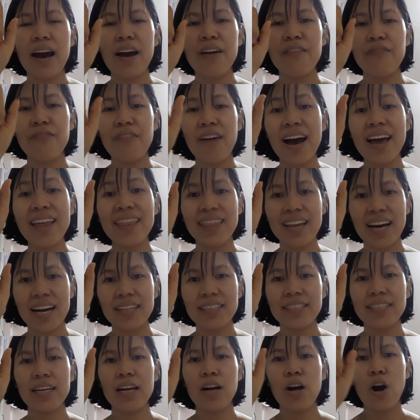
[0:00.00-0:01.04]
find
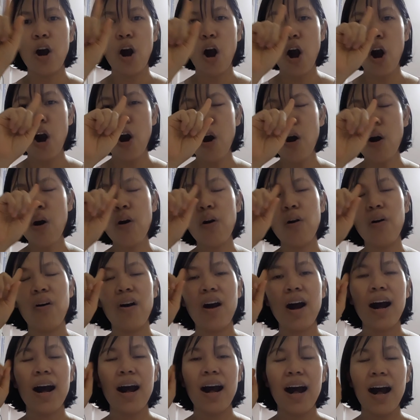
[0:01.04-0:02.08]
that, oh,
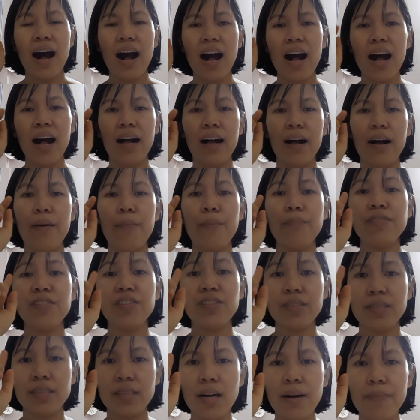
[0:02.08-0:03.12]

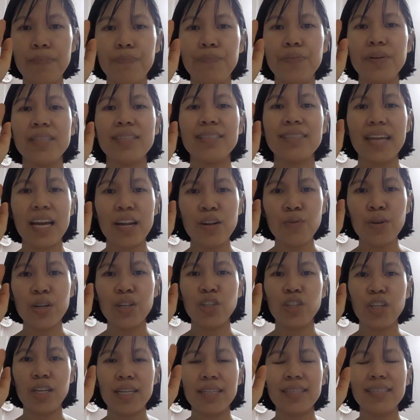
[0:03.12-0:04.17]
sub
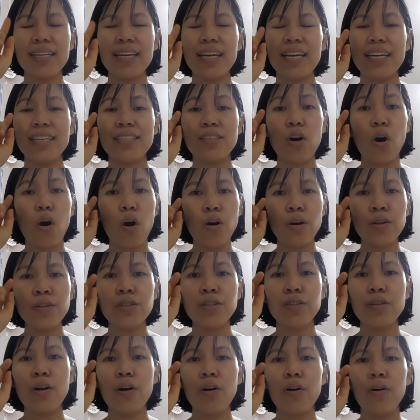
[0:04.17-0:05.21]
sandwiches is
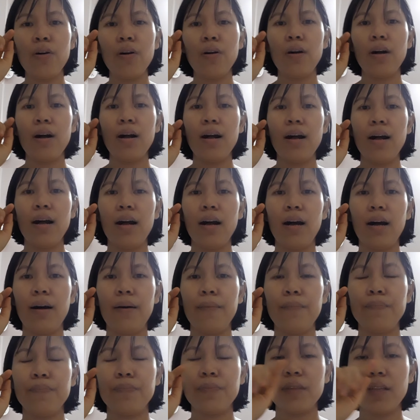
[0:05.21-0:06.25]
also
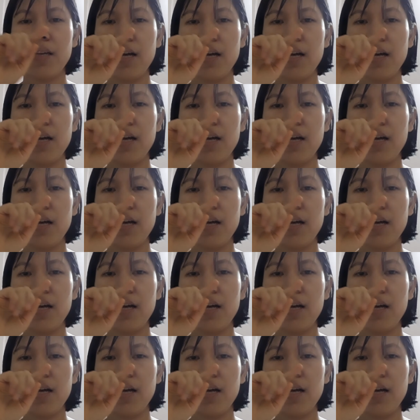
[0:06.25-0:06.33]
an